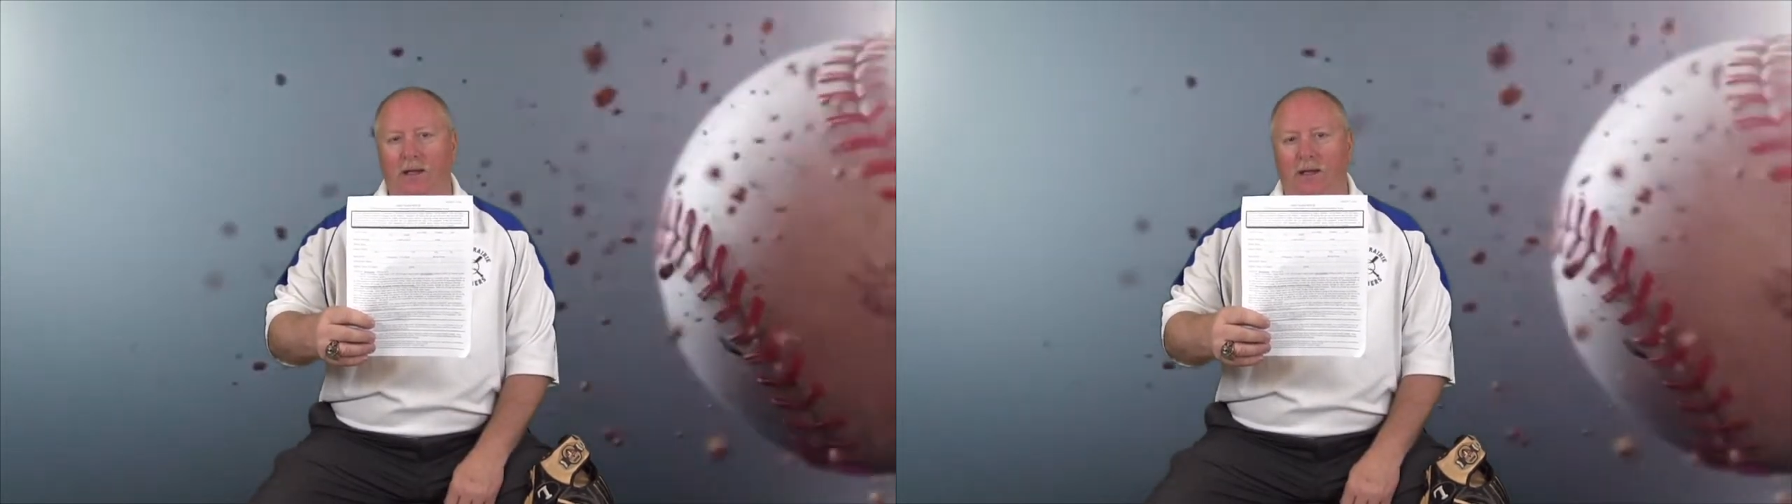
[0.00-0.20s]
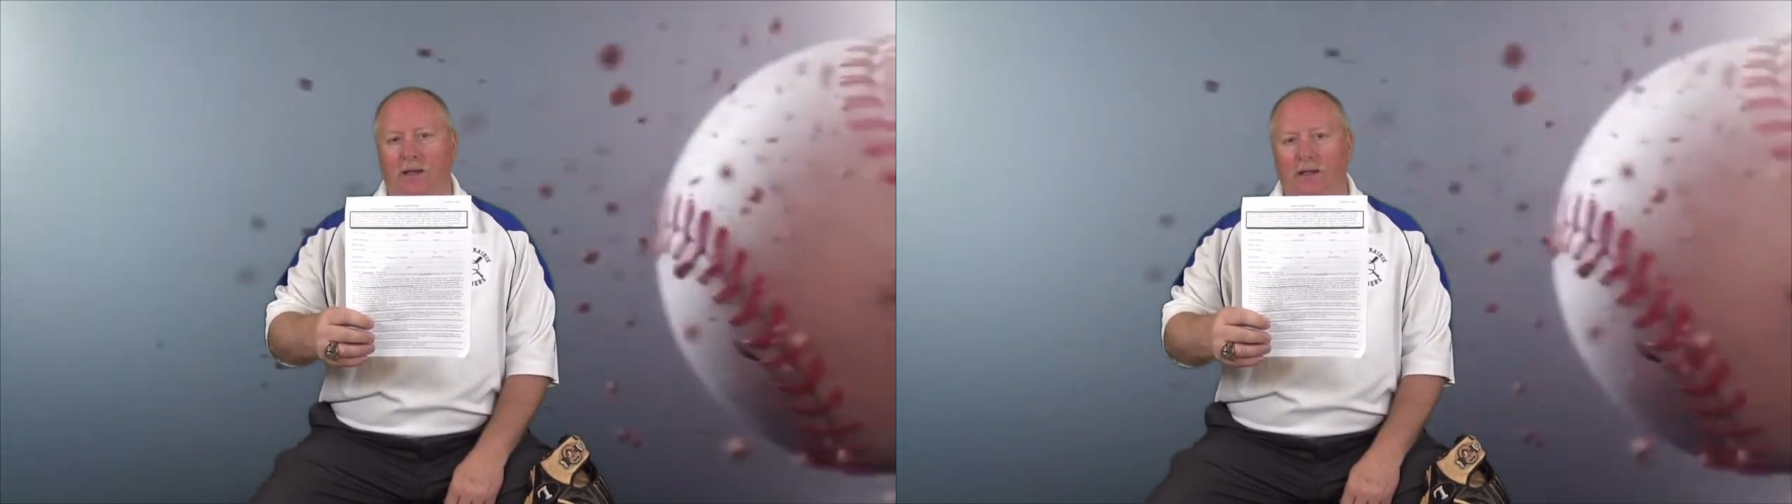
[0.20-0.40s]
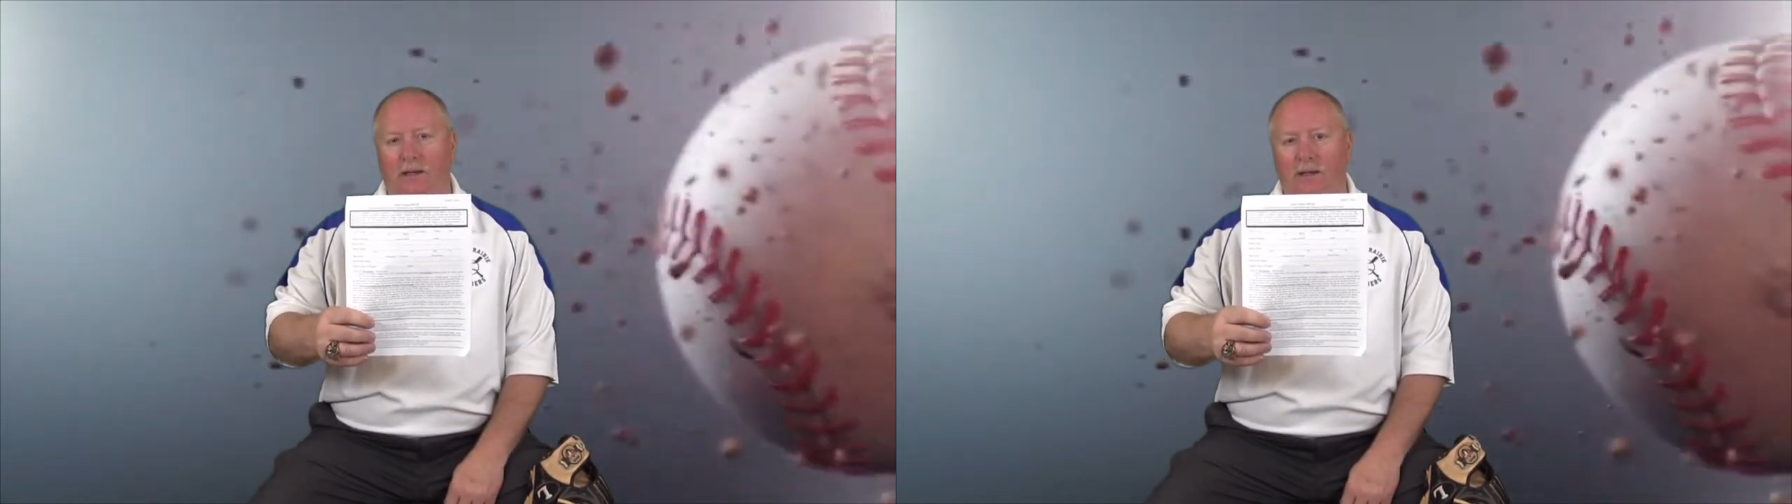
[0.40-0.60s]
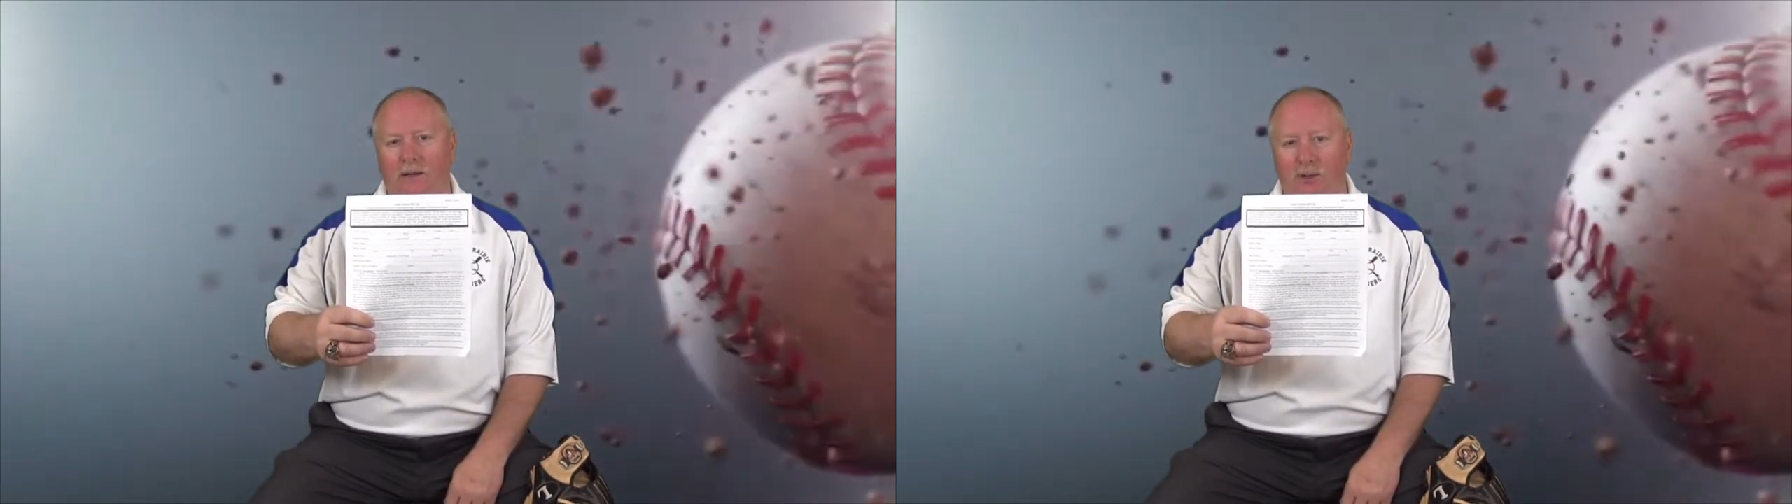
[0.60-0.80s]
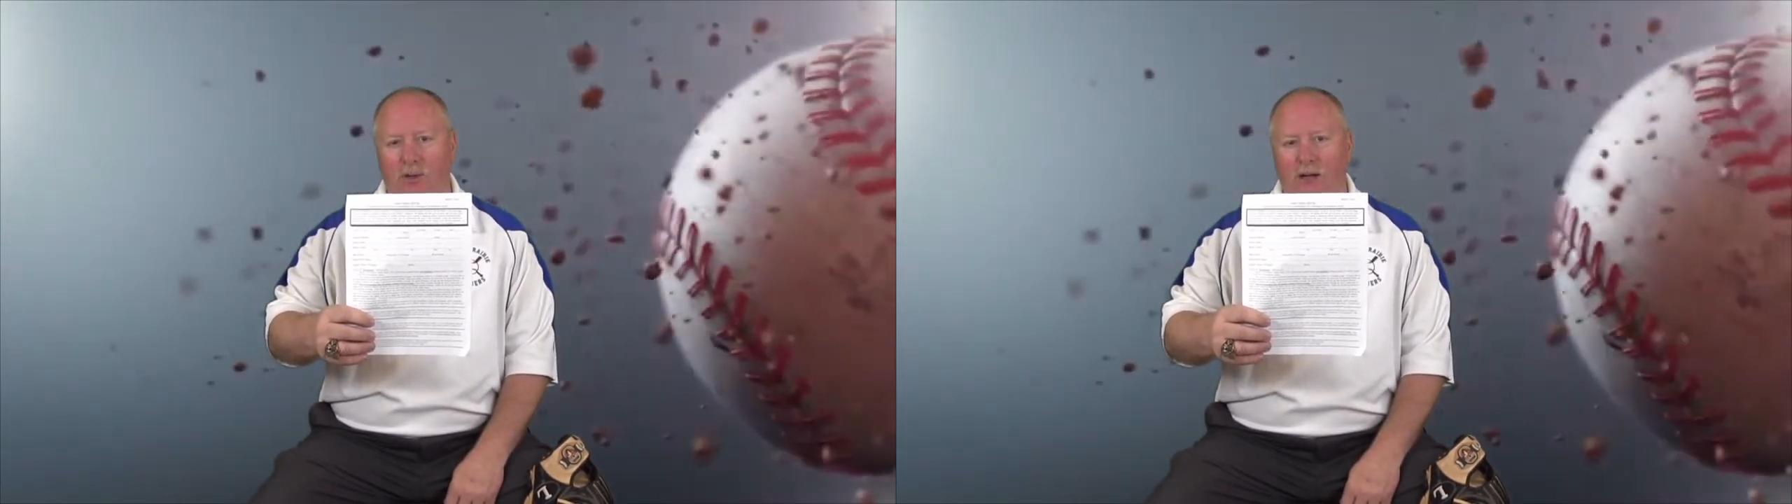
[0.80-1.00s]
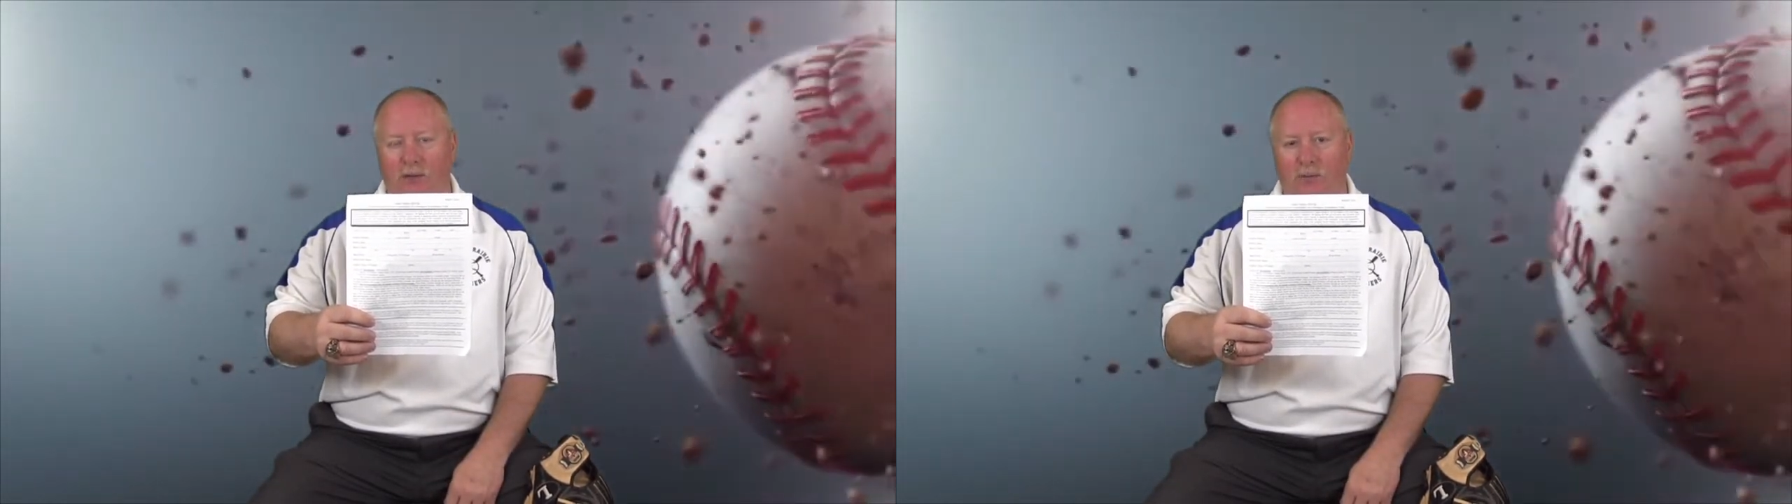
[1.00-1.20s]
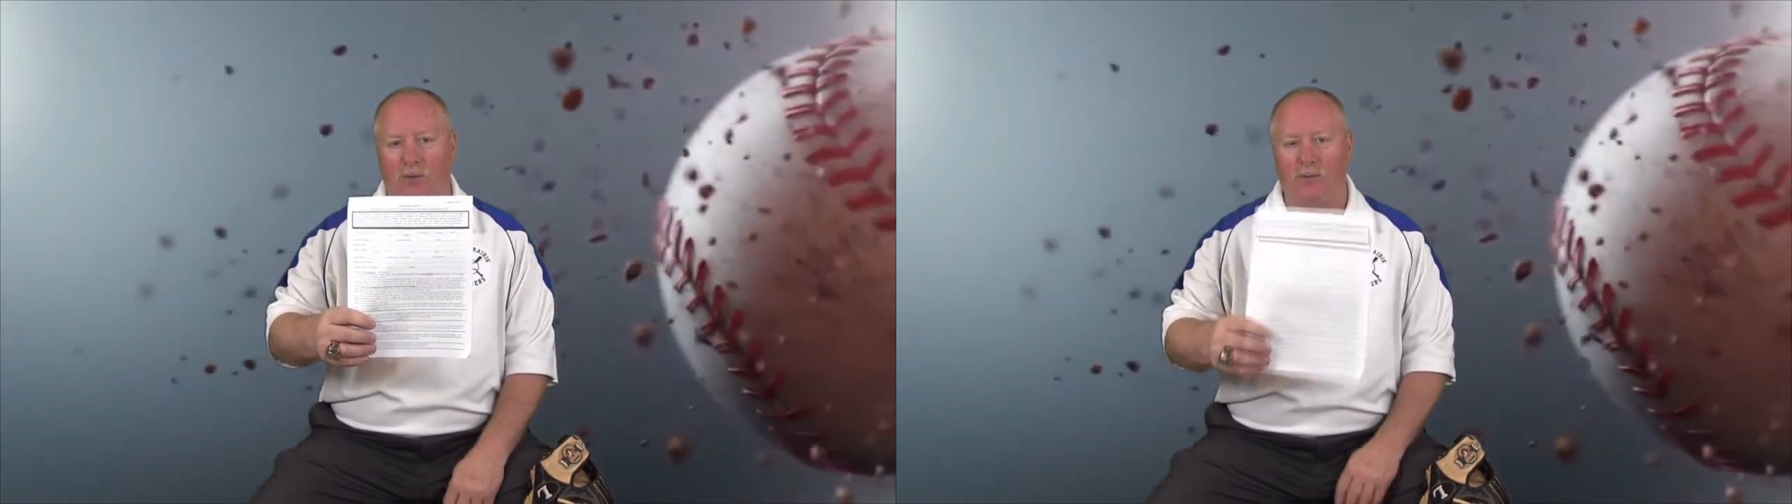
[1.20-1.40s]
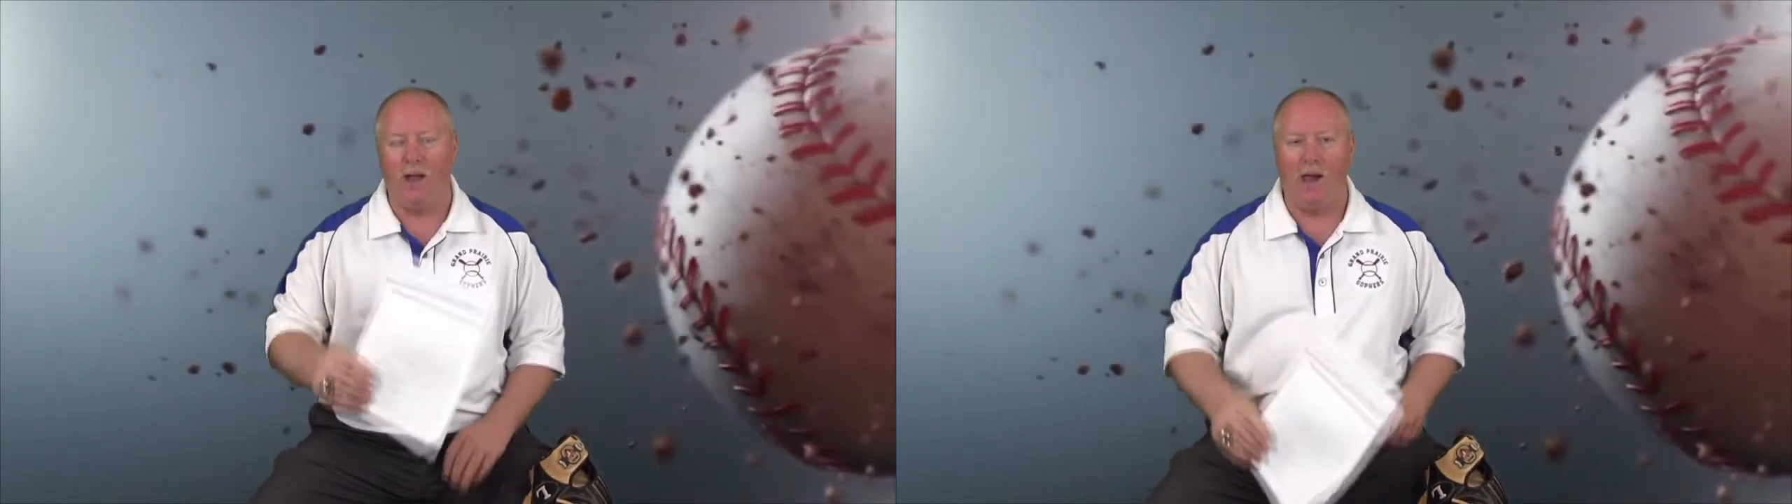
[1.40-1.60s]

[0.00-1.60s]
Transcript: in the training room.